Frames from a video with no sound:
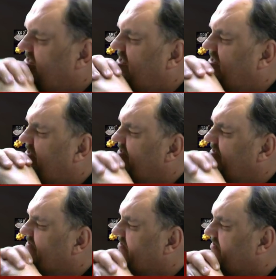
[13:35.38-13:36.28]

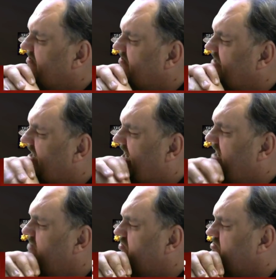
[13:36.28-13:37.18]

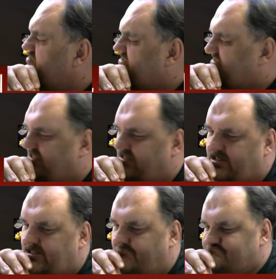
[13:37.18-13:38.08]
I would
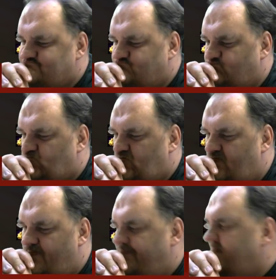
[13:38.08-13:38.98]
say,
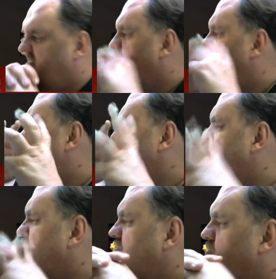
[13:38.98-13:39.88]
well,
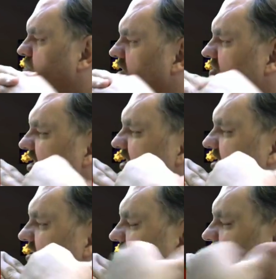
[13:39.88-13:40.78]
do you want
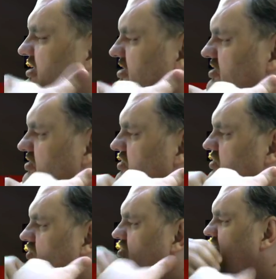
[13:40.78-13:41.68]
a healer
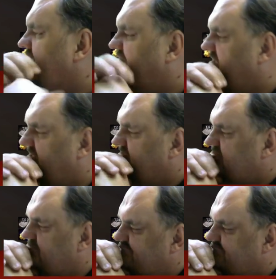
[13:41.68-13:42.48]
or DPS?